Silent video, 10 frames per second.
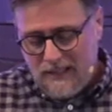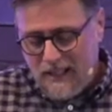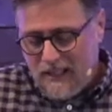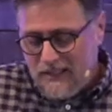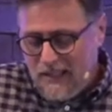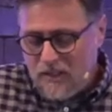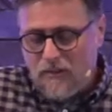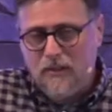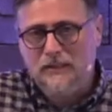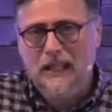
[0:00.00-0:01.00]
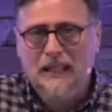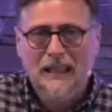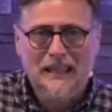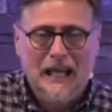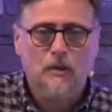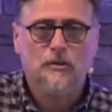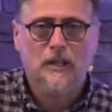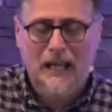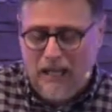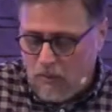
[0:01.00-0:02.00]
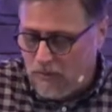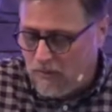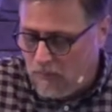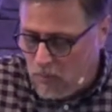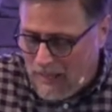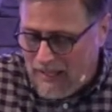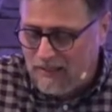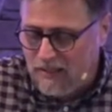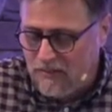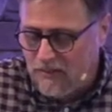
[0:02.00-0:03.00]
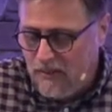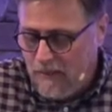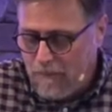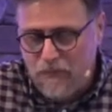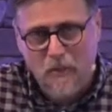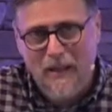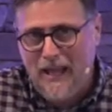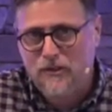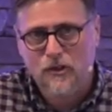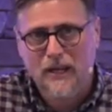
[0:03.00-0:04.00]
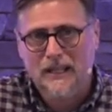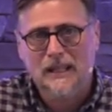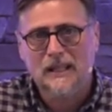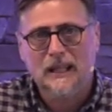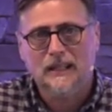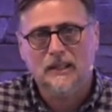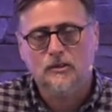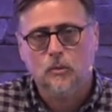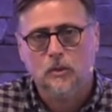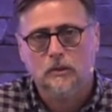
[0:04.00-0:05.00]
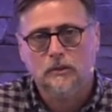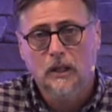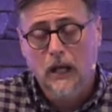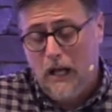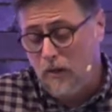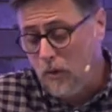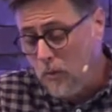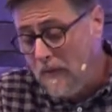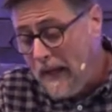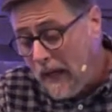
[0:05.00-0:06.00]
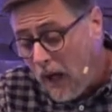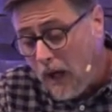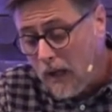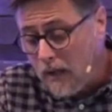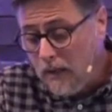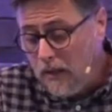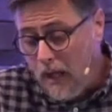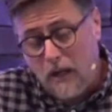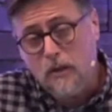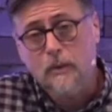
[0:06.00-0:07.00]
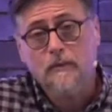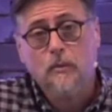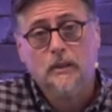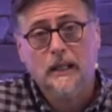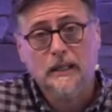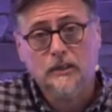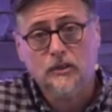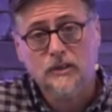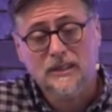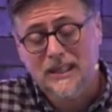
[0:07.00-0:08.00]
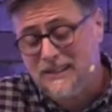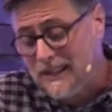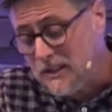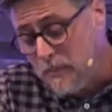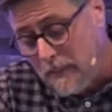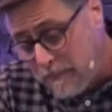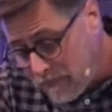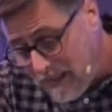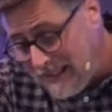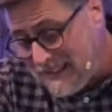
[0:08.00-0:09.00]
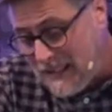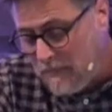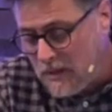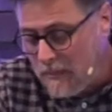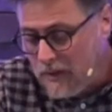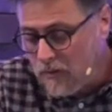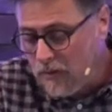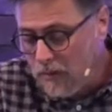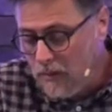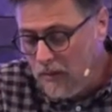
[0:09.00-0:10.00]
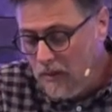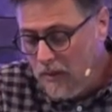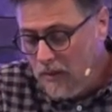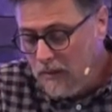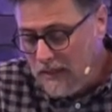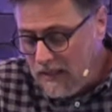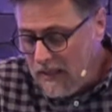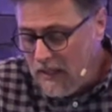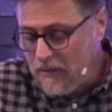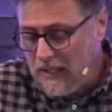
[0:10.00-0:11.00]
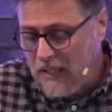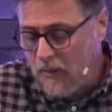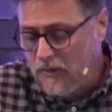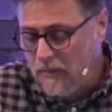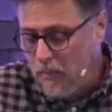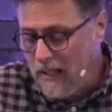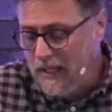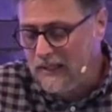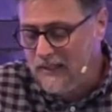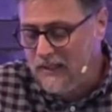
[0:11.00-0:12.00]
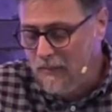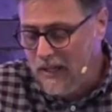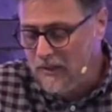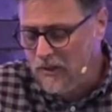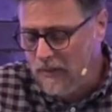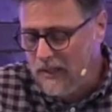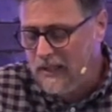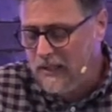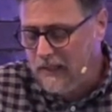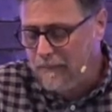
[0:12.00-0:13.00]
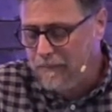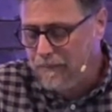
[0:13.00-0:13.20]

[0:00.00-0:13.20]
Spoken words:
say it takes around 10,000 hours of practice to master anything in this world. I don't know who they are. I don't know even where they get their statistics, but it seems to be true. 10,000 hours of practice to master anything.